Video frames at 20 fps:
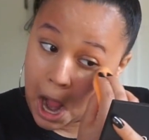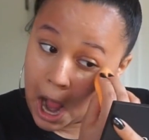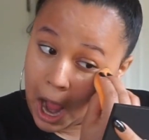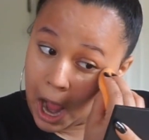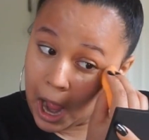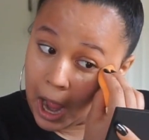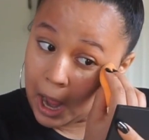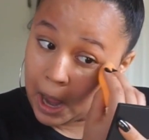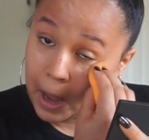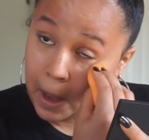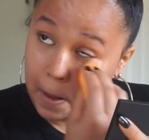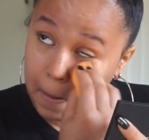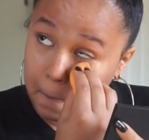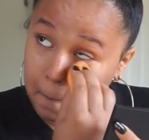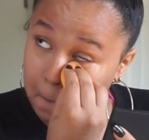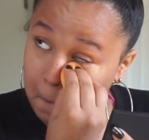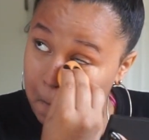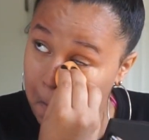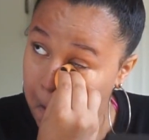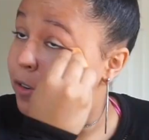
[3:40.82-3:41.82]

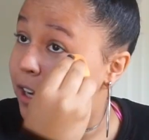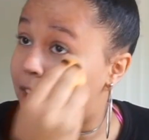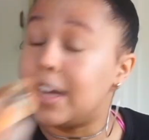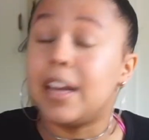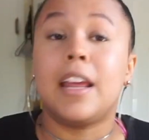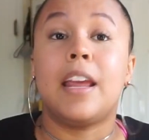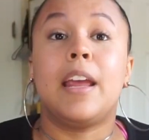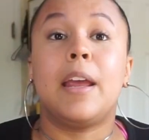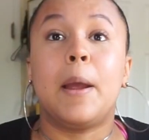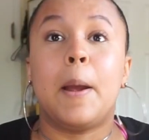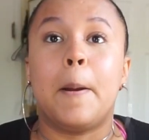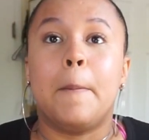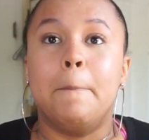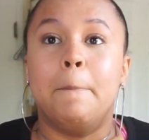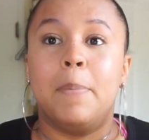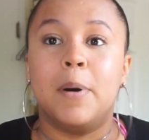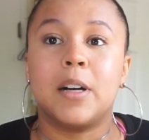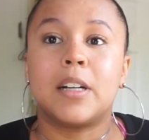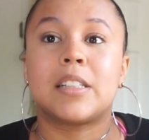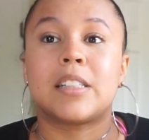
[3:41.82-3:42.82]
I'm reading
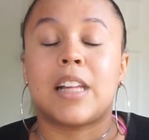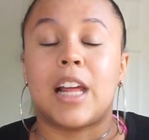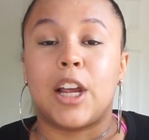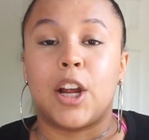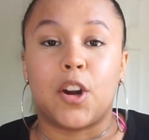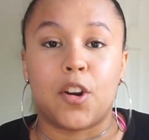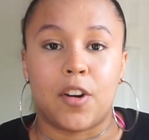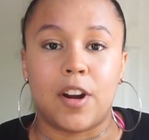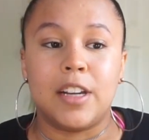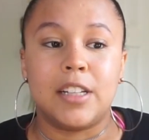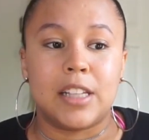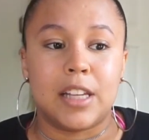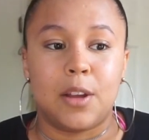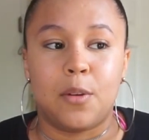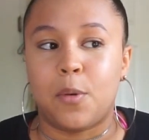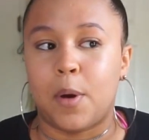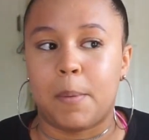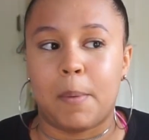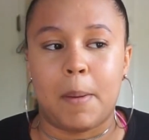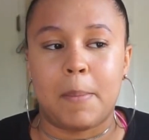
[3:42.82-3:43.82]
books like crazy
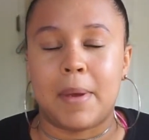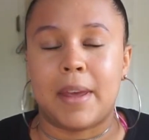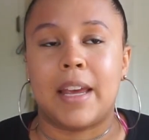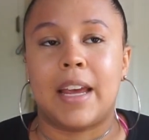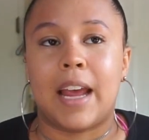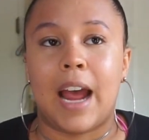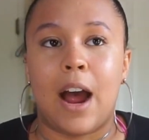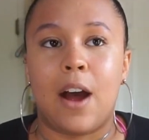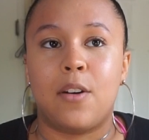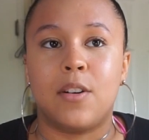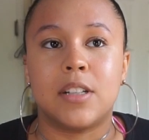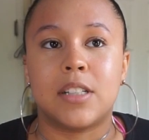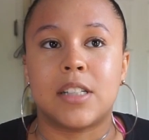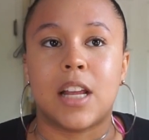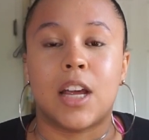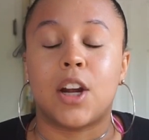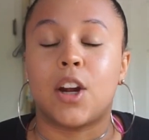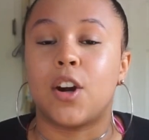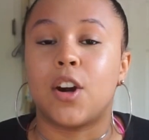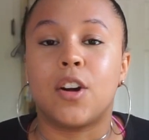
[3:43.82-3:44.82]
where my bank account is
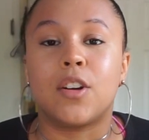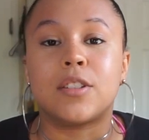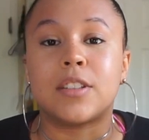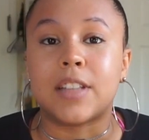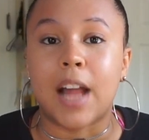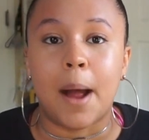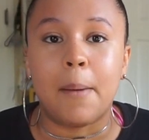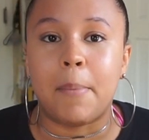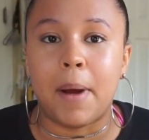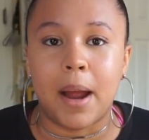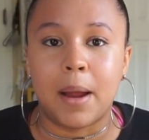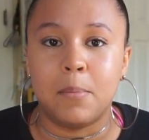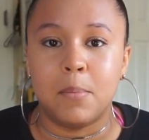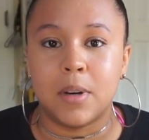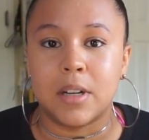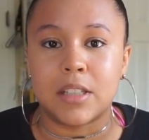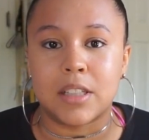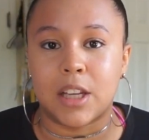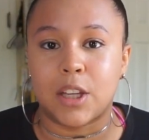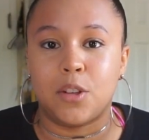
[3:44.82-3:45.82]
like, girl, stop buying
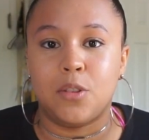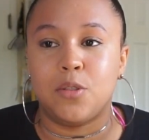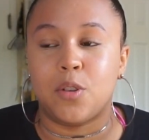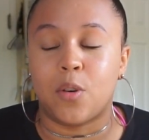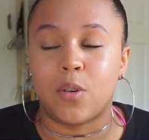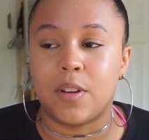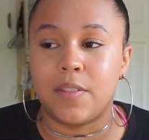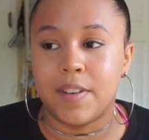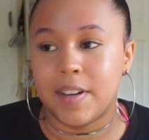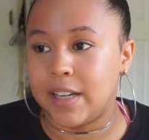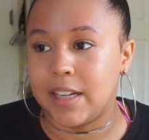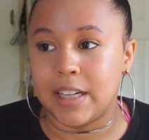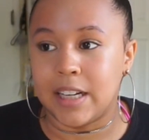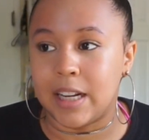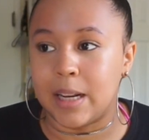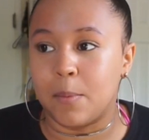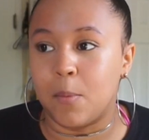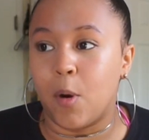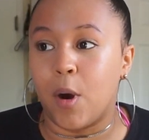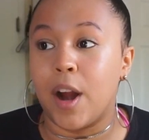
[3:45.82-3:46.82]
books, like you don't even need it
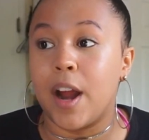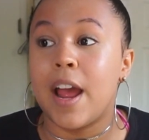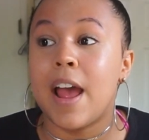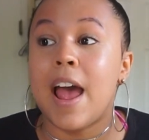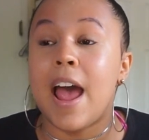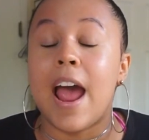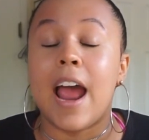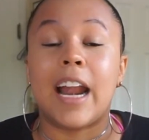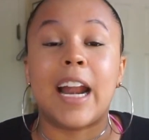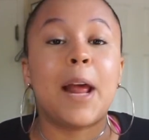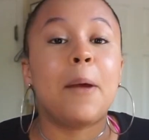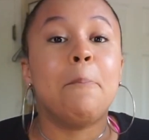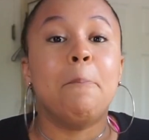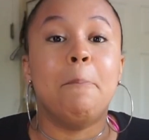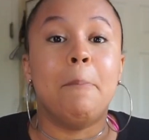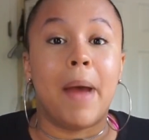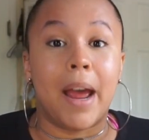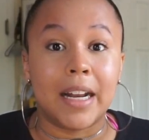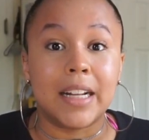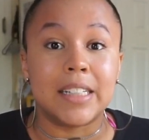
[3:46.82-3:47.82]
anymore. And I'm
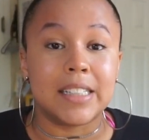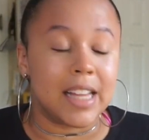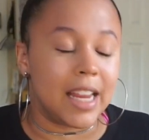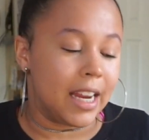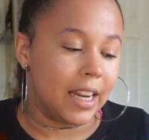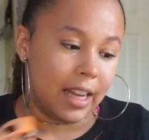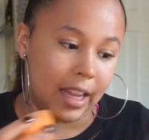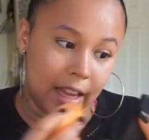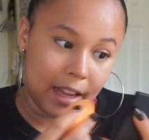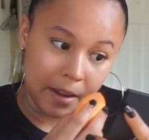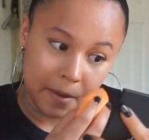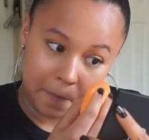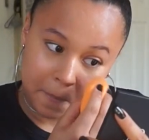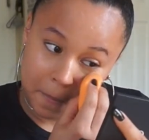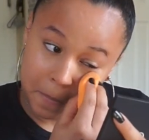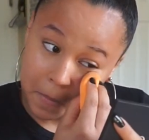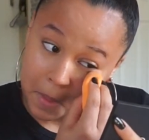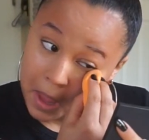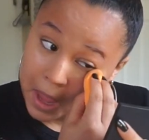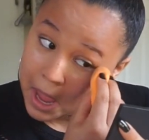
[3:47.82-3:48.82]
meditating.
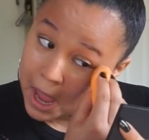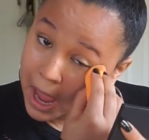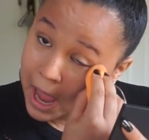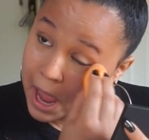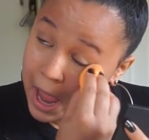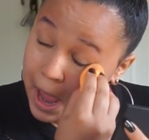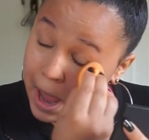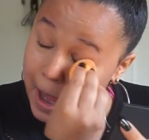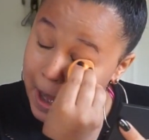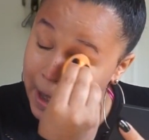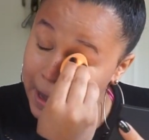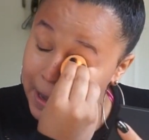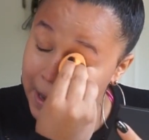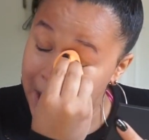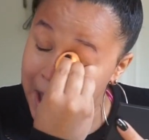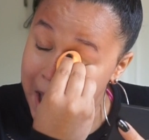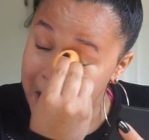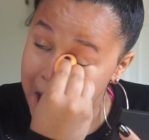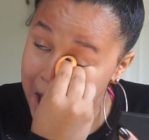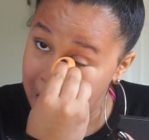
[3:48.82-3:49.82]
And
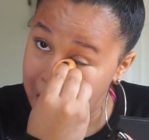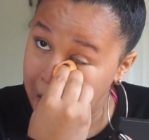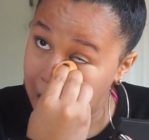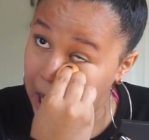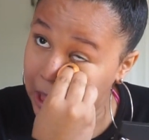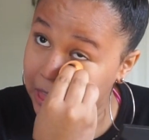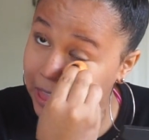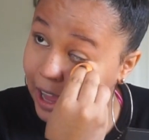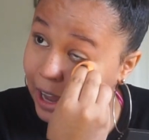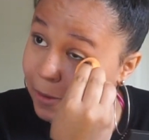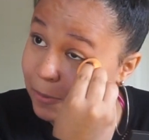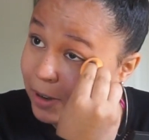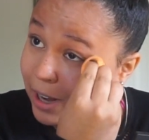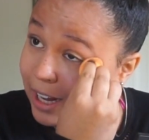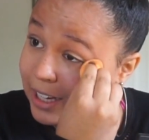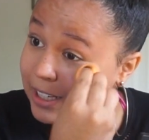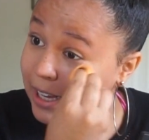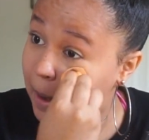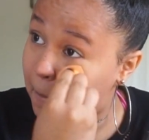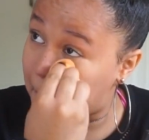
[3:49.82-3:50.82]
like when I
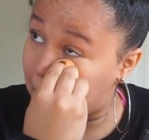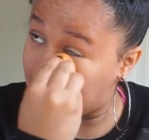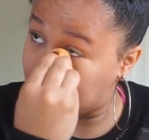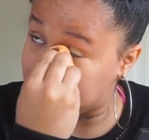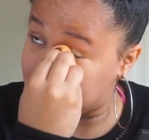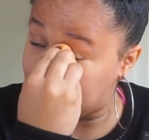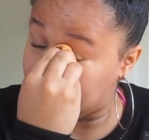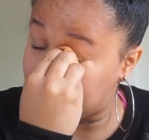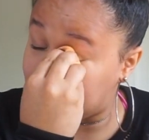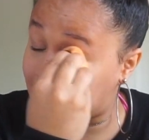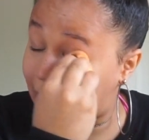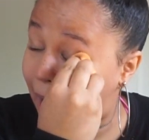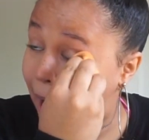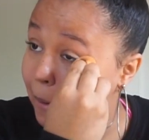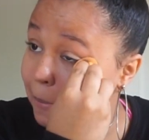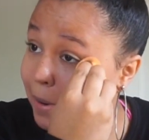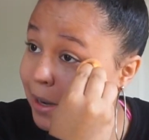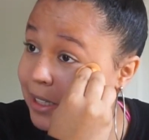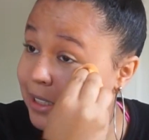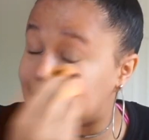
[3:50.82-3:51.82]
say I'm meditating, like
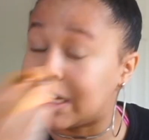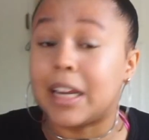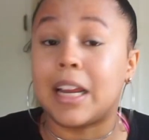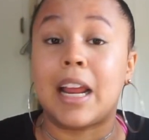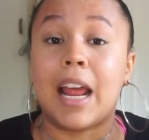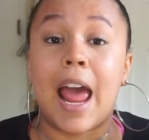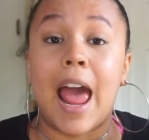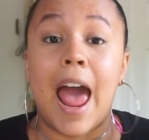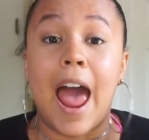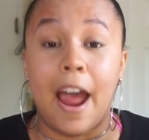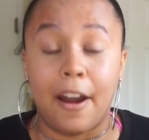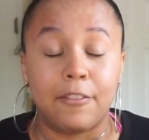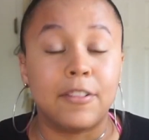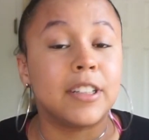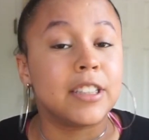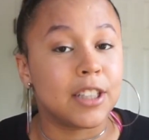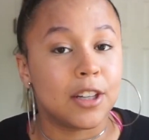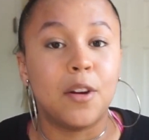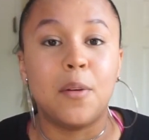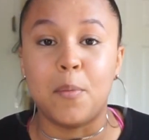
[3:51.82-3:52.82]
I'm meditating every
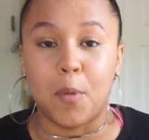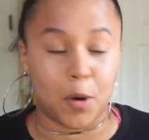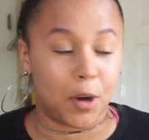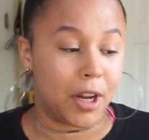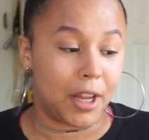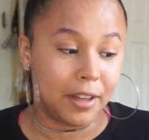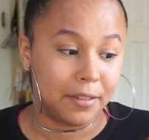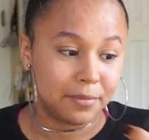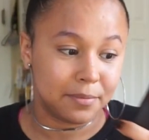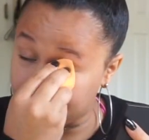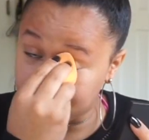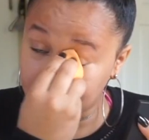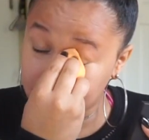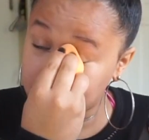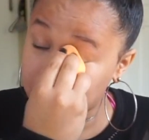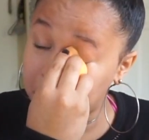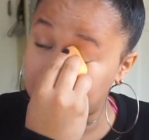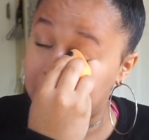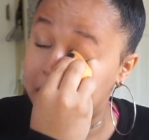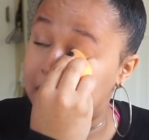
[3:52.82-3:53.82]
single morning. Even on
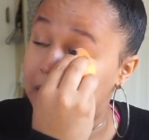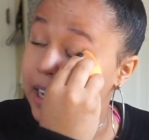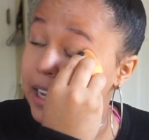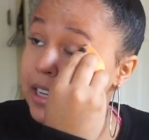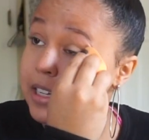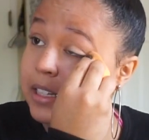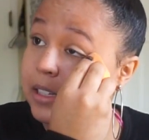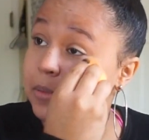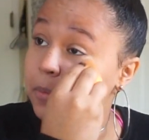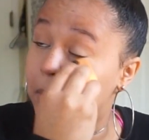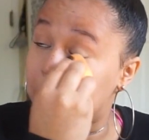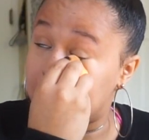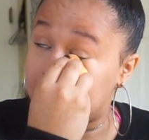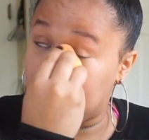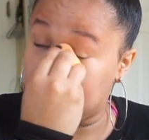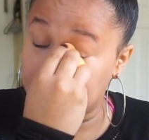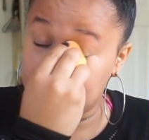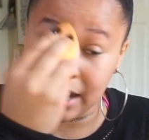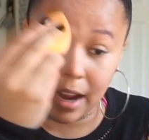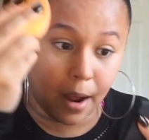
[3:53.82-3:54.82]
the weekends, we're
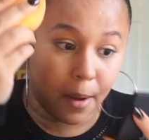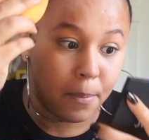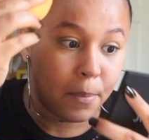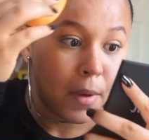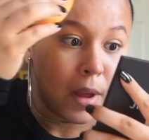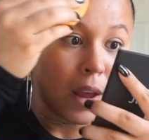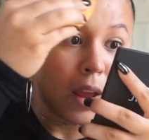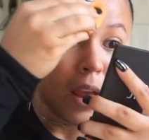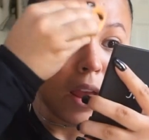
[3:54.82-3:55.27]
getting up